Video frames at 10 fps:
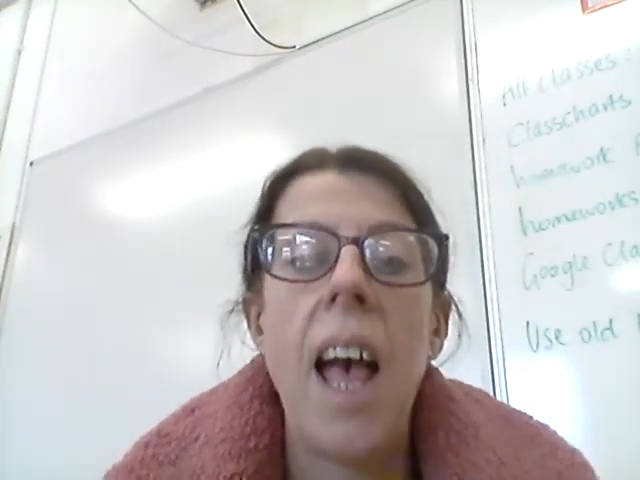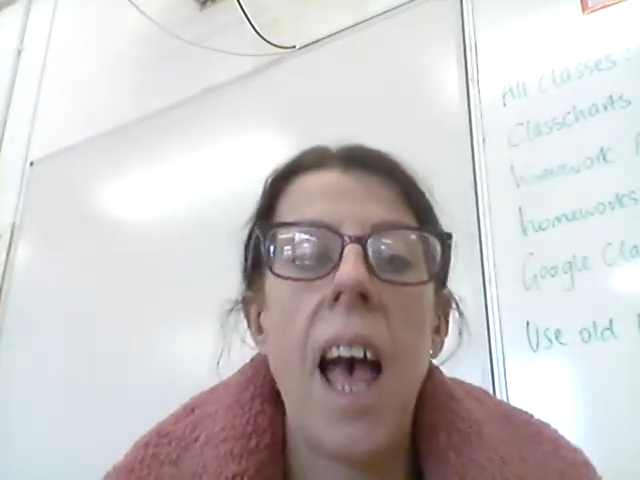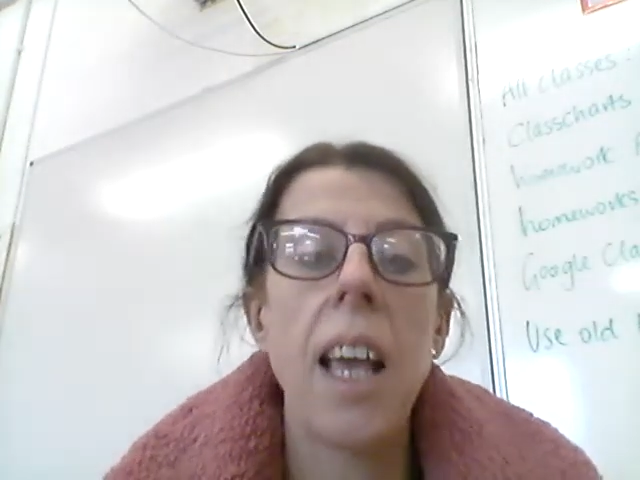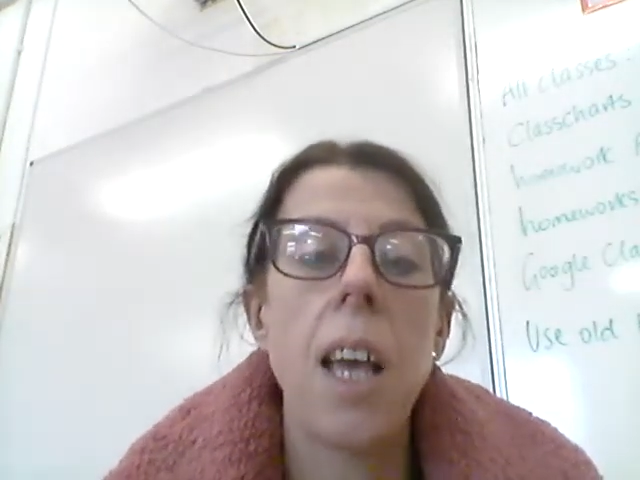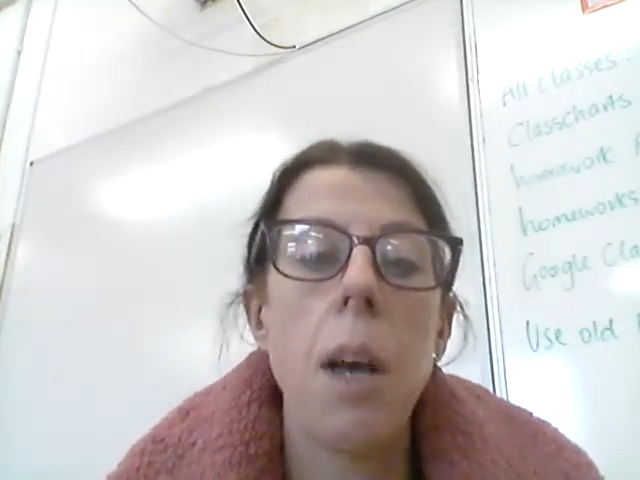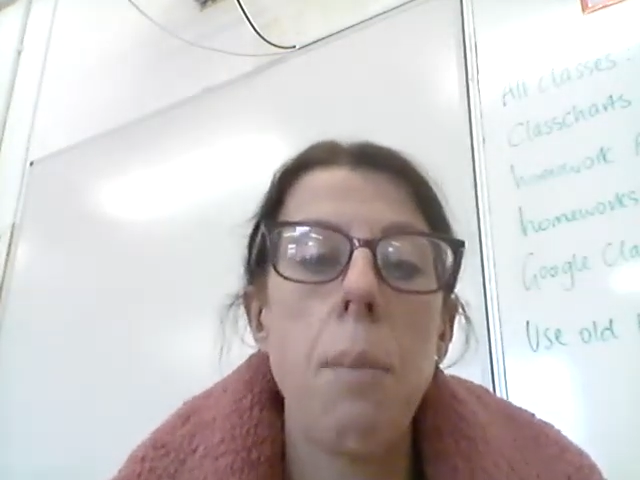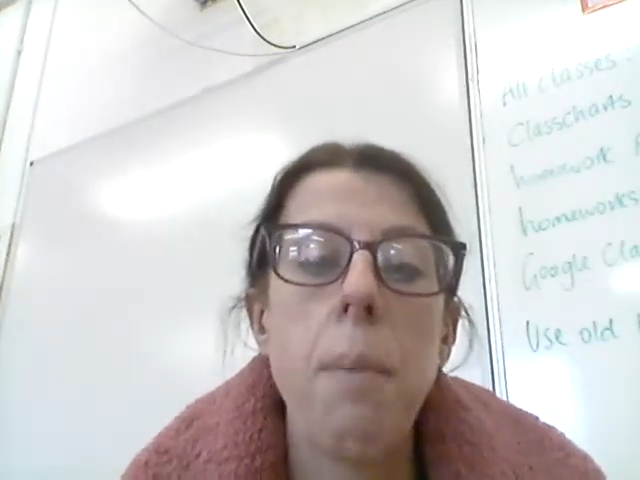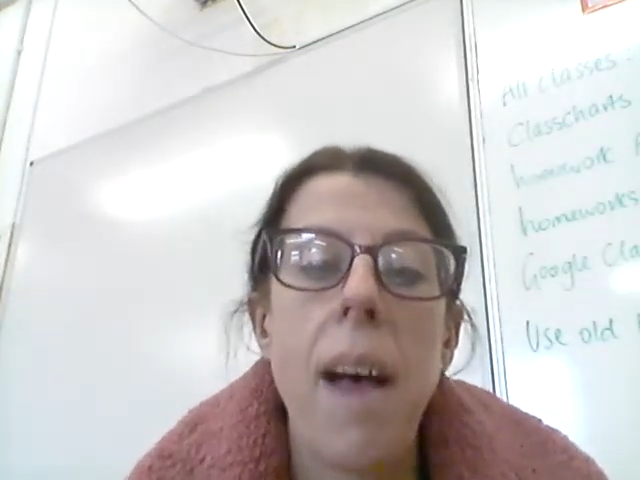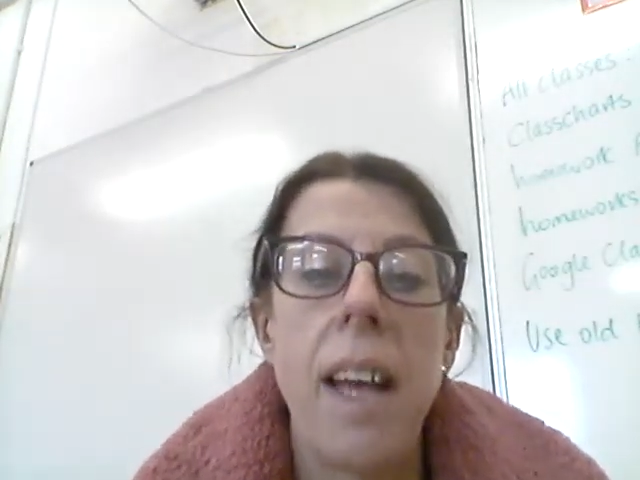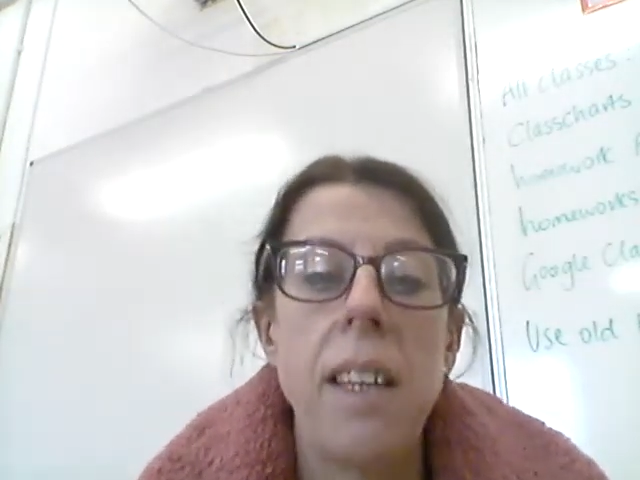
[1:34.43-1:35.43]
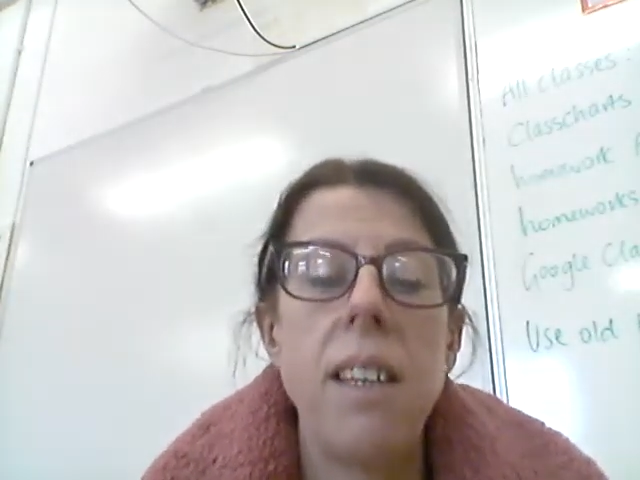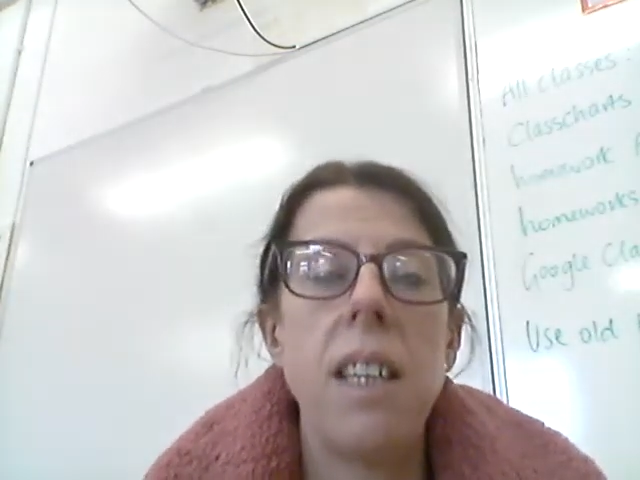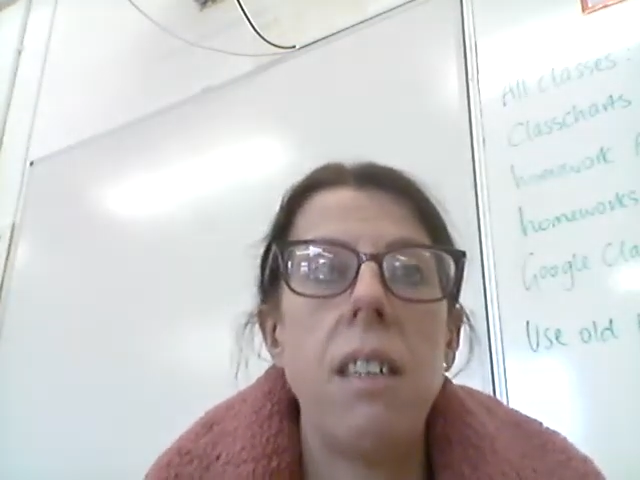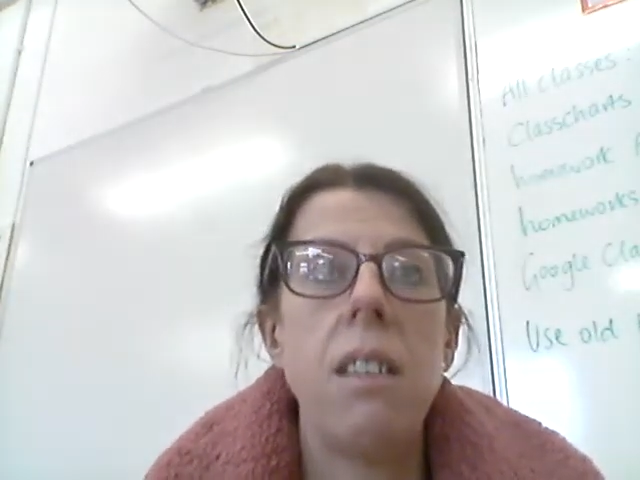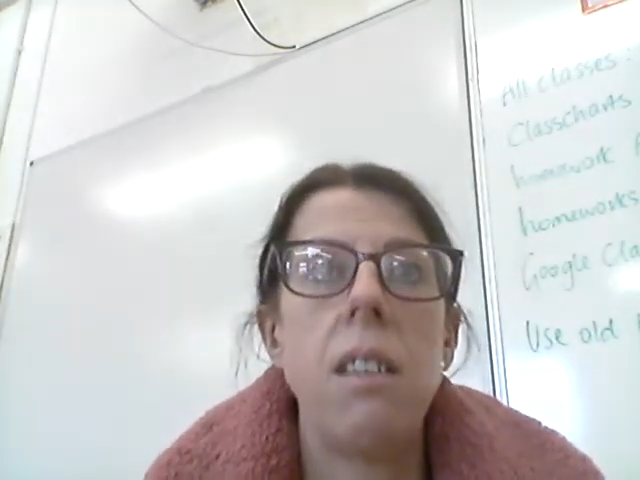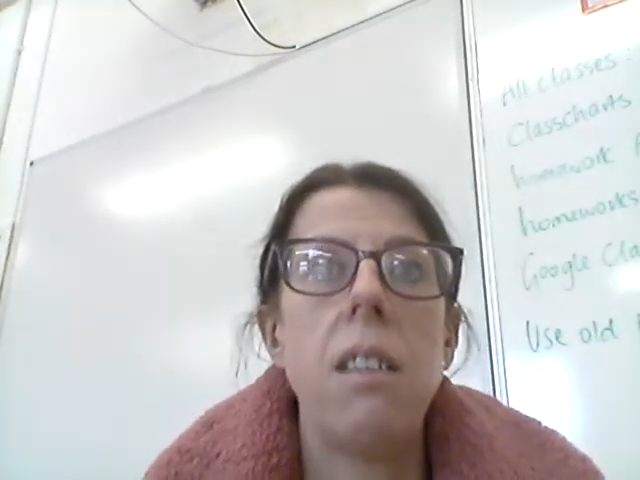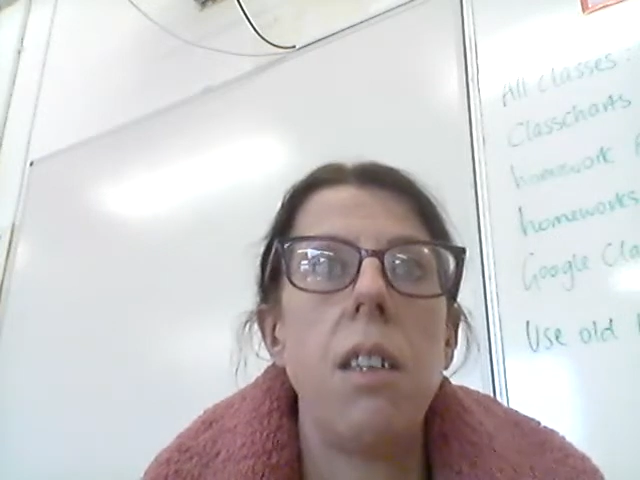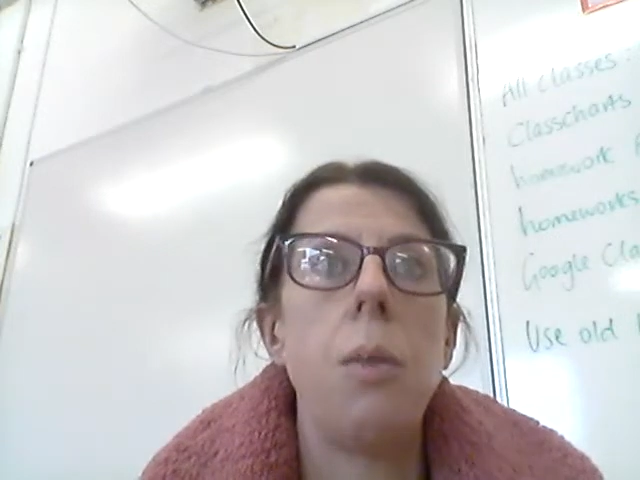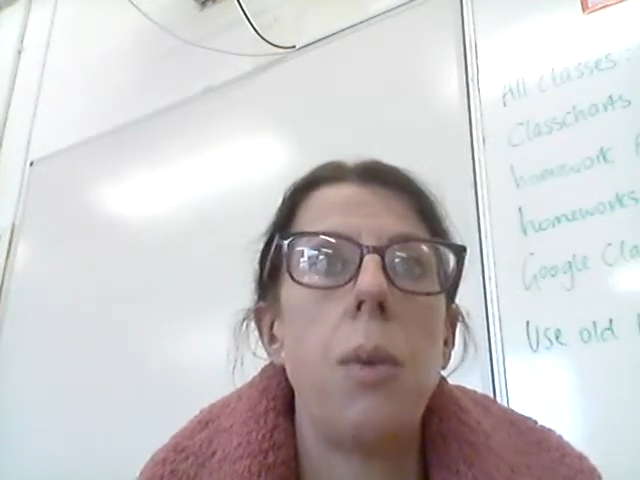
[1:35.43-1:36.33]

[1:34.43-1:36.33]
And command is to do